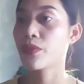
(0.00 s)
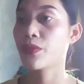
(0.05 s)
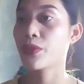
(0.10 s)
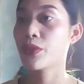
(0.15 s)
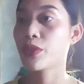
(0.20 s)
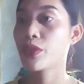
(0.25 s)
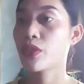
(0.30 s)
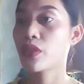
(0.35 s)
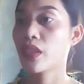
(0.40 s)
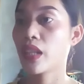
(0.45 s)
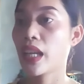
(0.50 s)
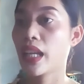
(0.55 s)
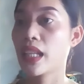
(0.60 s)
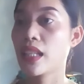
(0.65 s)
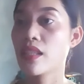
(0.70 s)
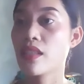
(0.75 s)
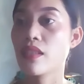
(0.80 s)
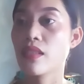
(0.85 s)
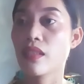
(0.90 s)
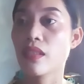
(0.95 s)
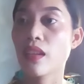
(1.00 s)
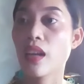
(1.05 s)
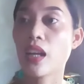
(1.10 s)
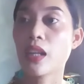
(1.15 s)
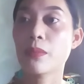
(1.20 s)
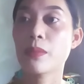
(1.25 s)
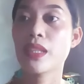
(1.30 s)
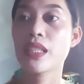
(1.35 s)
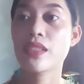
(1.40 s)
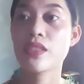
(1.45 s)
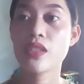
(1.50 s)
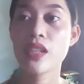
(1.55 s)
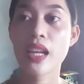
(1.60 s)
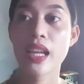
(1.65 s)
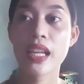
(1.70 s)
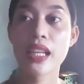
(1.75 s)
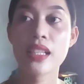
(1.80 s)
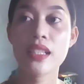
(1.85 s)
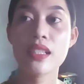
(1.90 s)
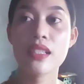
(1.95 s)
food trades, garment
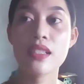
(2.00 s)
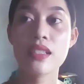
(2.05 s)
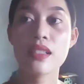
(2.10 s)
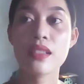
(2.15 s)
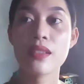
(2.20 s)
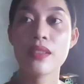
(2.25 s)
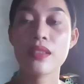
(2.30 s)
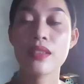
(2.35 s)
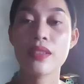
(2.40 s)
trades,